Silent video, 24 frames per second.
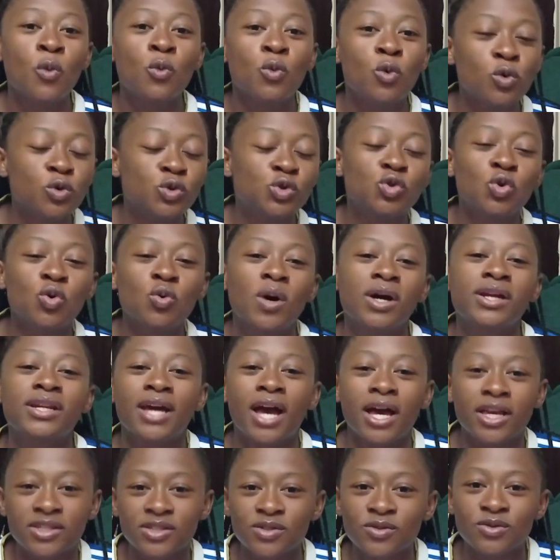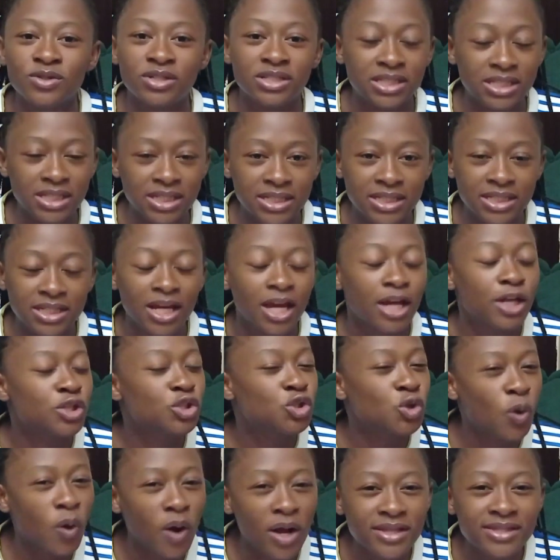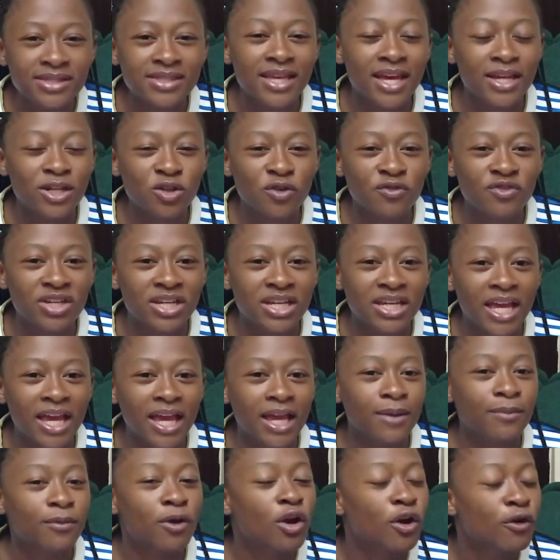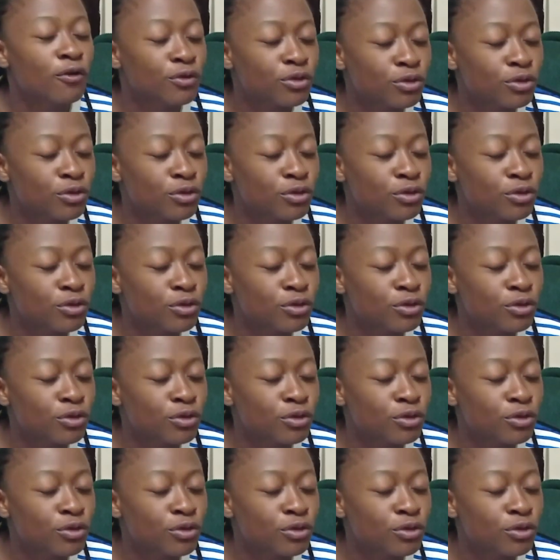will do what Arsenal did towards the end of the game.